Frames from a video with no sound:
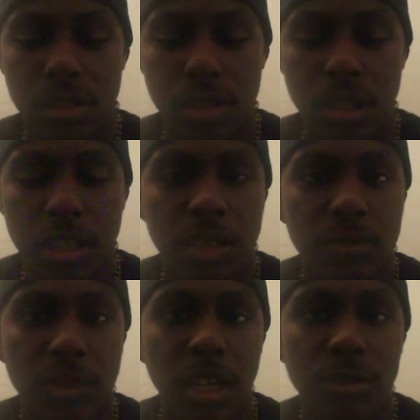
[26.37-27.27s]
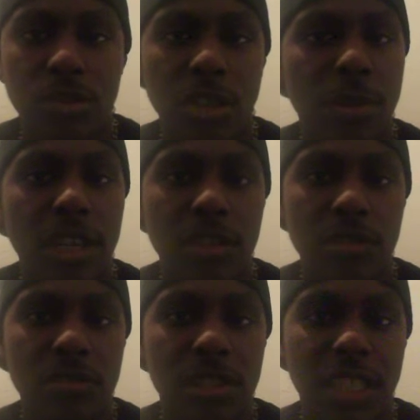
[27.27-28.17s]
I'm sure everybody
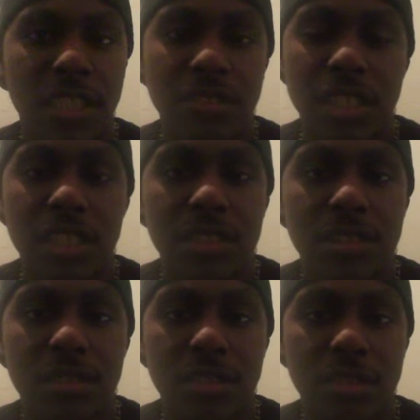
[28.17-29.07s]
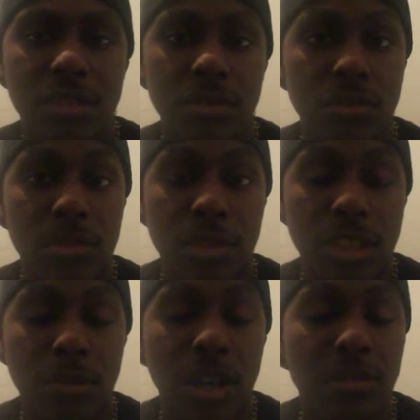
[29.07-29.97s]
knows now that the news has
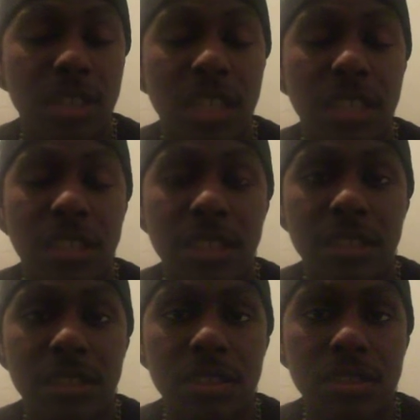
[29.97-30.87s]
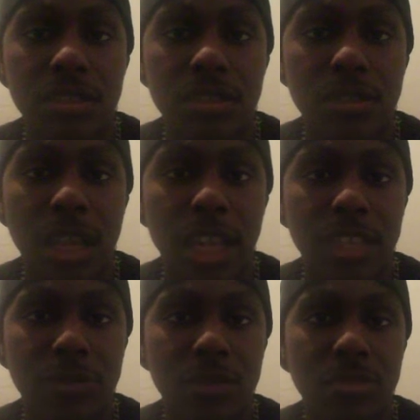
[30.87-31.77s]
come out that Eddie Lacy
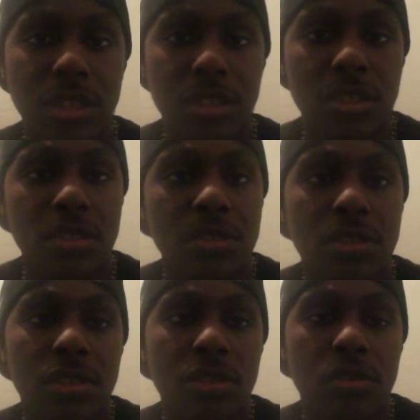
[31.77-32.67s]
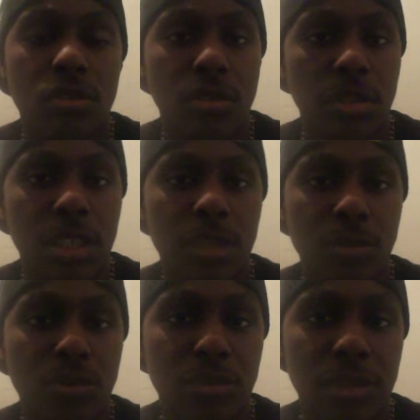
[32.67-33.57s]
has been benched, or at least
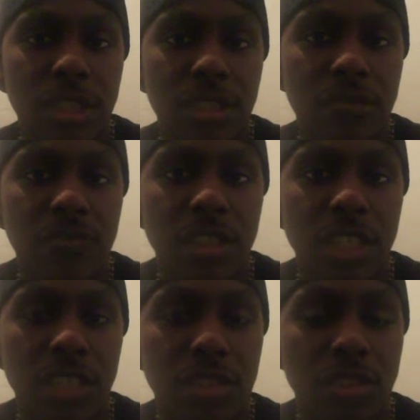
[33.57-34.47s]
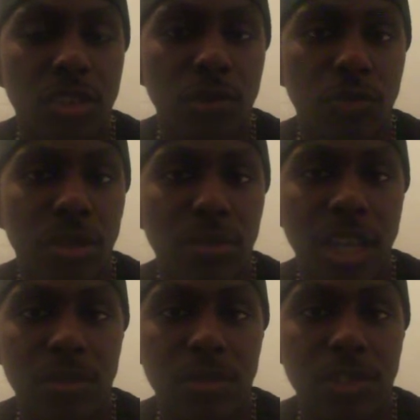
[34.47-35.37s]
been replaced as starting running
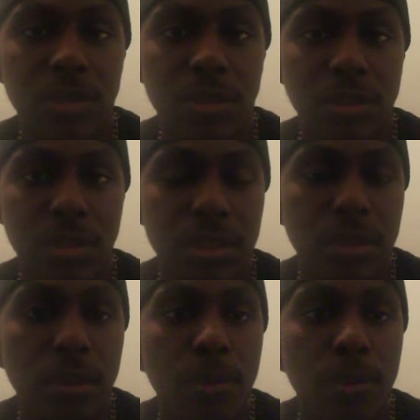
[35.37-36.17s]
back with James Starks.